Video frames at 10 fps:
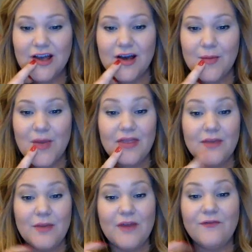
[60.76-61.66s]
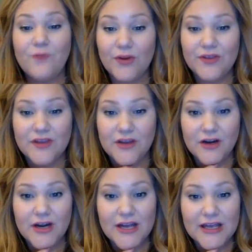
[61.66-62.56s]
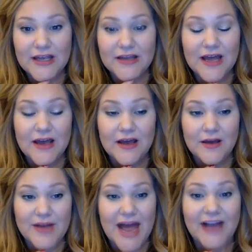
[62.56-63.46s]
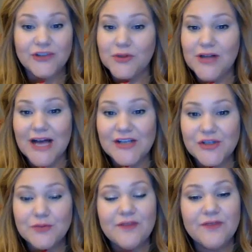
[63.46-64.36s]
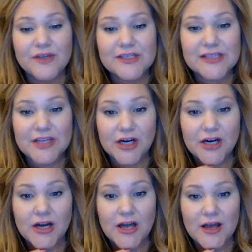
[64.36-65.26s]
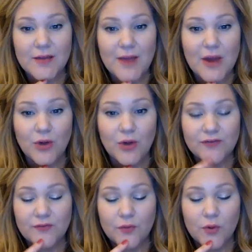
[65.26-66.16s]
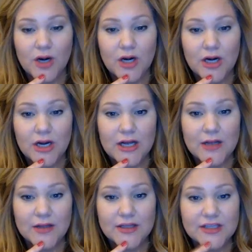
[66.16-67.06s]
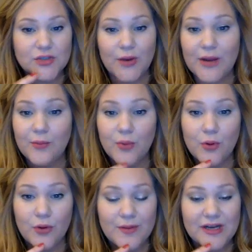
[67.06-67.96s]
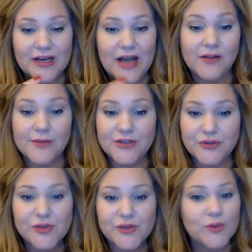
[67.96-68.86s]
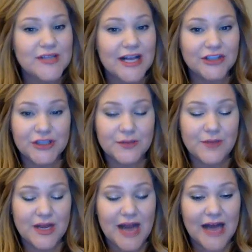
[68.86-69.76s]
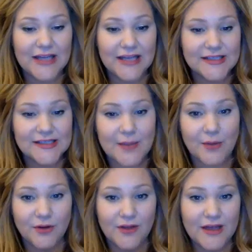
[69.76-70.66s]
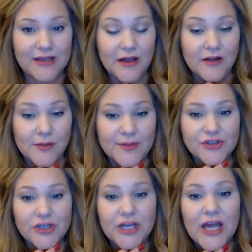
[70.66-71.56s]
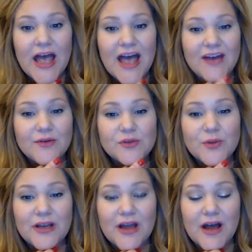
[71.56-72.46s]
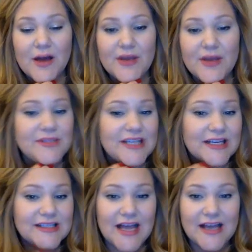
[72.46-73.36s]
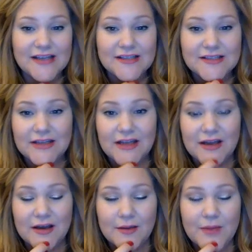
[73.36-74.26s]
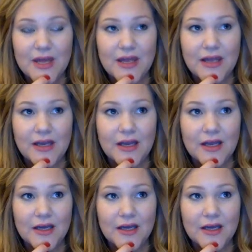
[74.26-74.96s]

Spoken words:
and then my 4th year in an actual classroom. My first year, I worked for this grant program in an elementary school. It was actually in Manhattan, Kansas at Marlette Elementary, and it was when MTSS and